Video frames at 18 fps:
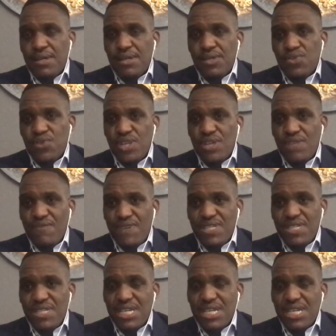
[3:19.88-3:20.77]
so the
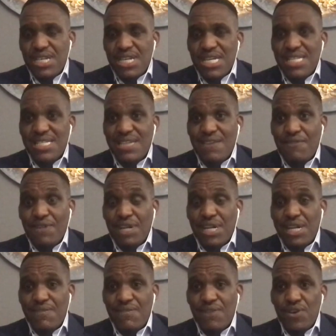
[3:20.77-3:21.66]
visit is
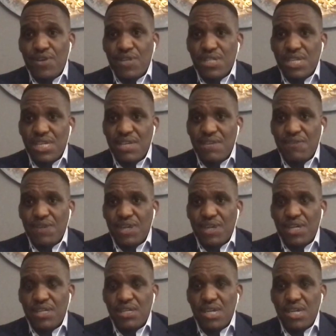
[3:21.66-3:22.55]
definitely very
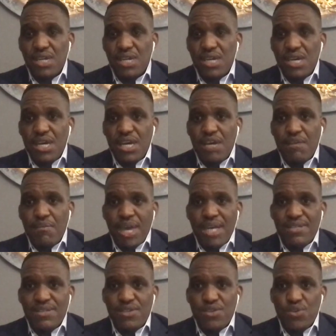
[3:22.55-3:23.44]
significant um, as
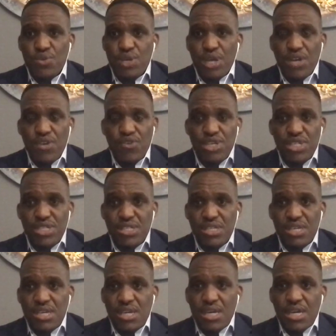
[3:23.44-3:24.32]
the two countries
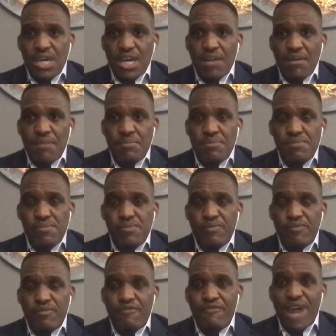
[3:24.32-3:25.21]
um,
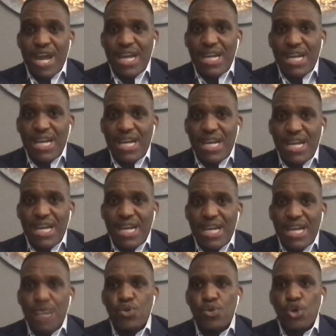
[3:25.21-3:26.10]
find their
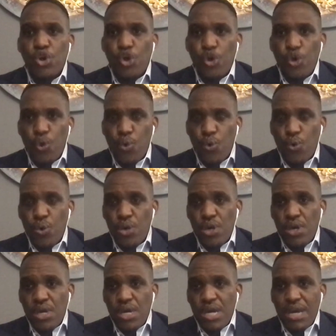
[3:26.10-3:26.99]
way to grow
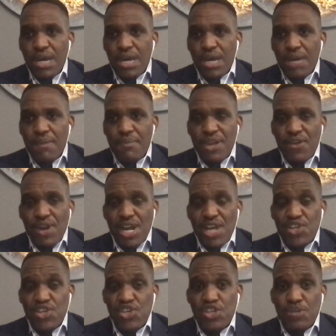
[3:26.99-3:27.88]
um, their
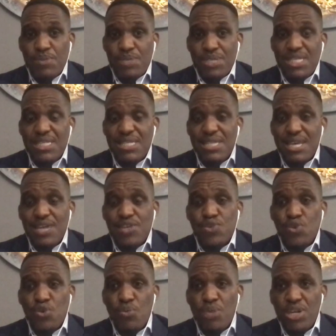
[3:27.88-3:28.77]
relationship since there are
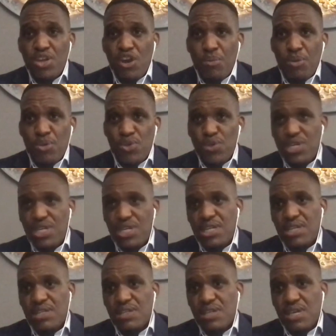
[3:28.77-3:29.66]
so many
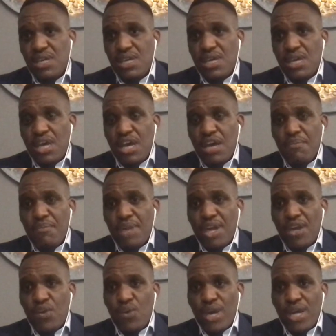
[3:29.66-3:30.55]
opportunities um,
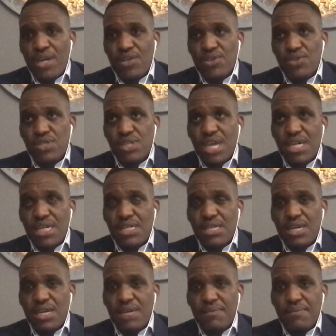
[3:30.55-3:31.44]
and ways that
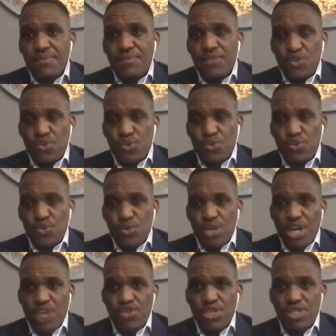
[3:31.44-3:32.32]
um, the two
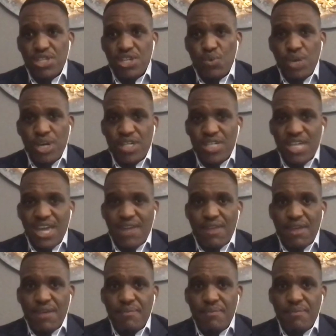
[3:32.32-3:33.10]
countries can work together.